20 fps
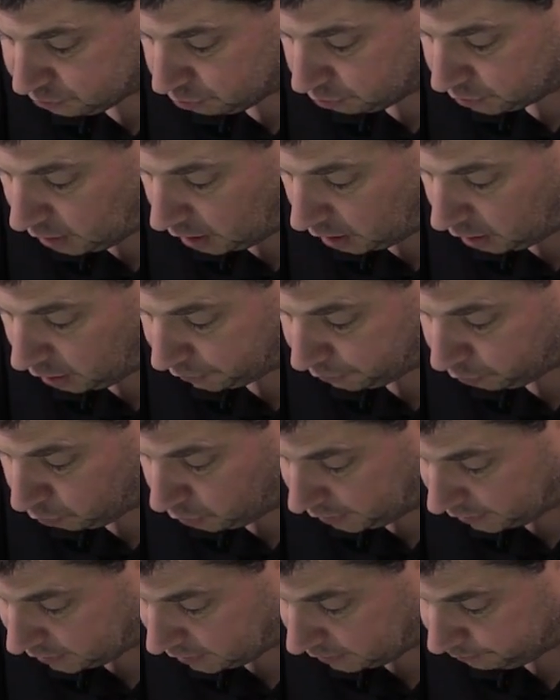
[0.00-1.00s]
for all your hard
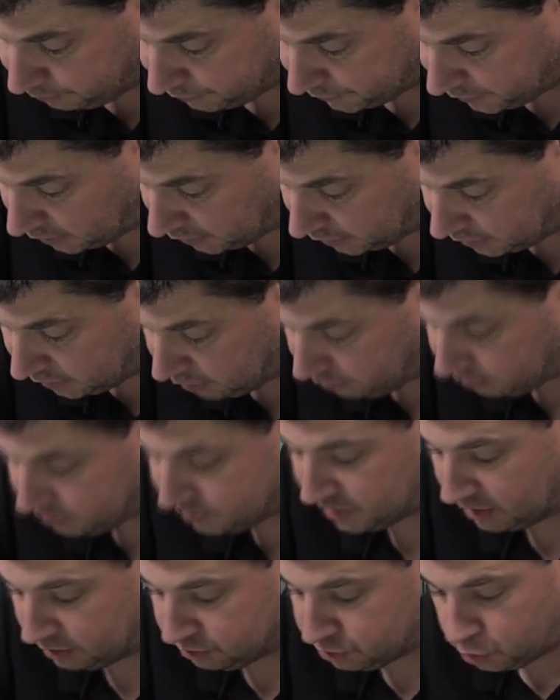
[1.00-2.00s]
work. I know it
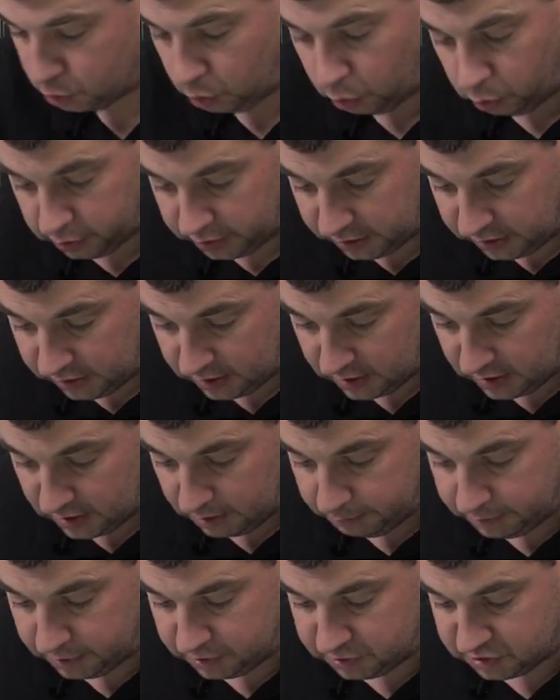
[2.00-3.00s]
sounds corny,
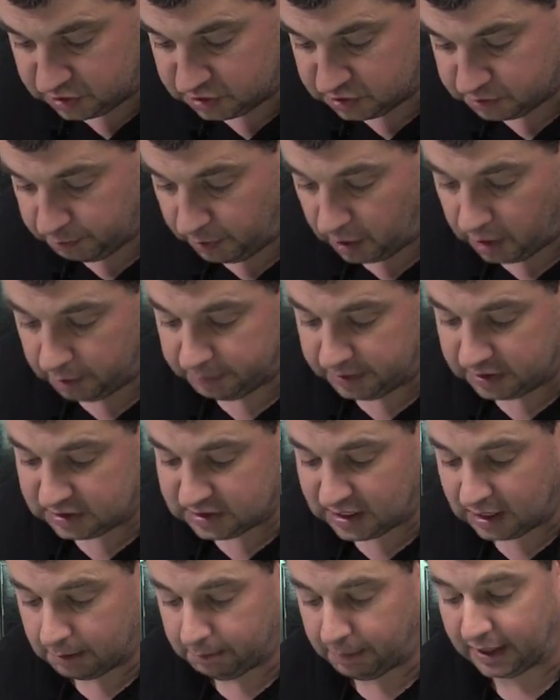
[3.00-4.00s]
but it's inspired me to
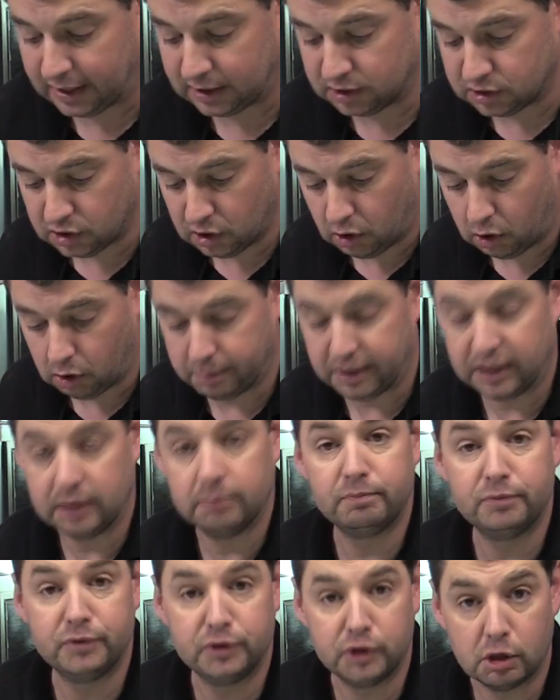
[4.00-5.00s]
get back into the hobby.
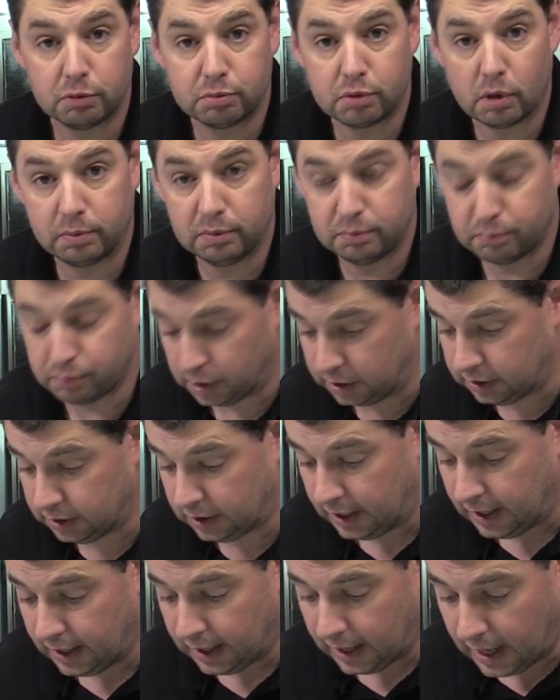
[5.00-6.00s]
No problem, Bryn.
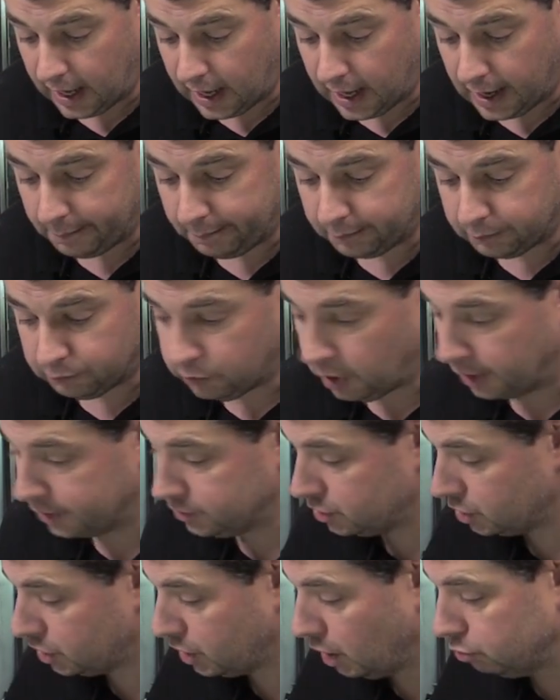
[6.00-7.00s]
Um,
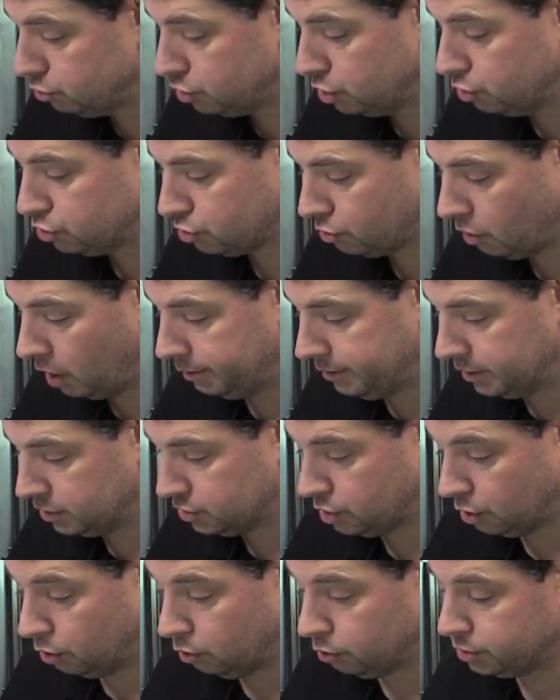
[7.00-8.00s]
right, go-to scribing
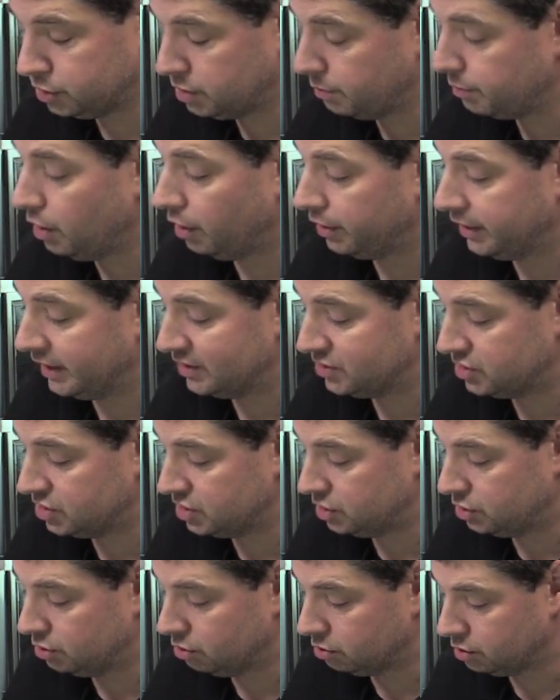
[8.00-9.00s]
tool. To be honest,
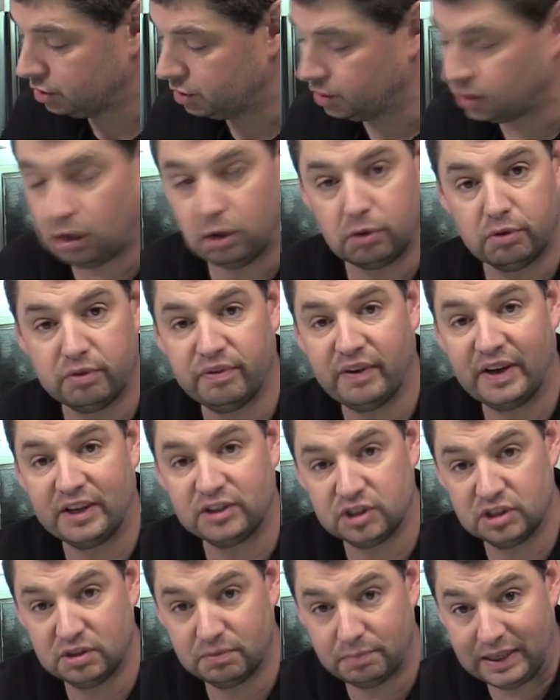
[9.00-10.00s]
your good
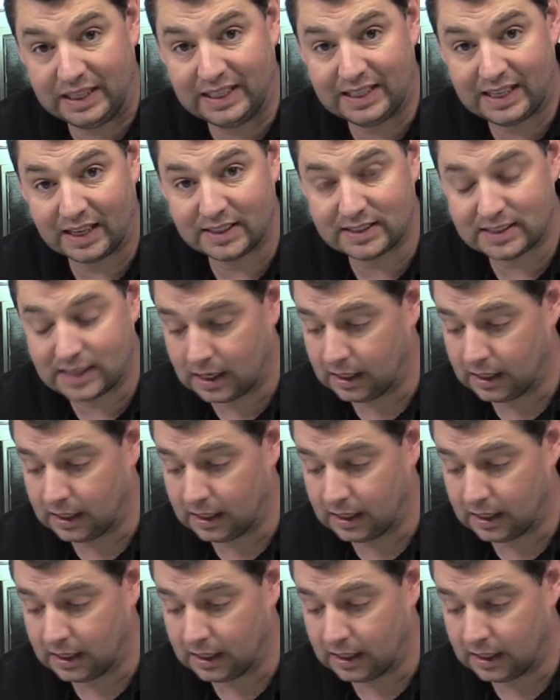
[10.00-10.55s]
old-fashioned p cutter.